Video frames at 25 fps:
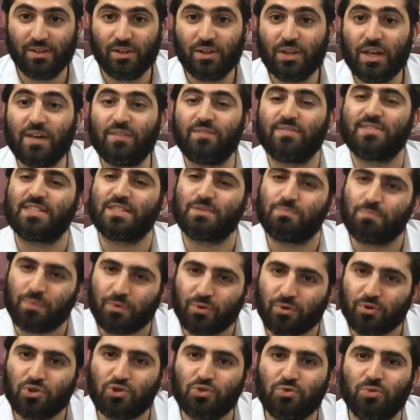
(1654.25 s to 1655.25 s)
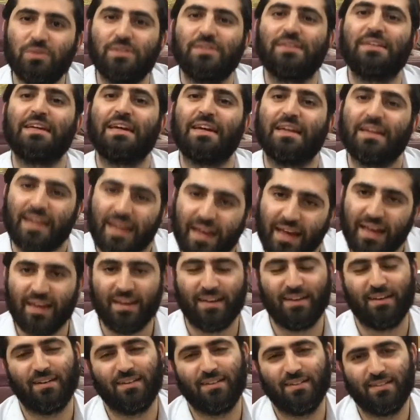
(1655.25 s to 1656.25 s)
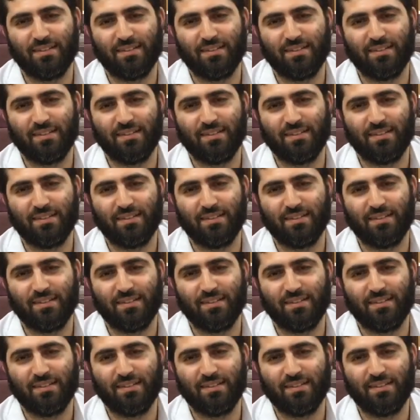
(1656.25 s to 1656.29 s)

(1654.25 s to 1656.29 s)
You have spiritual DNA.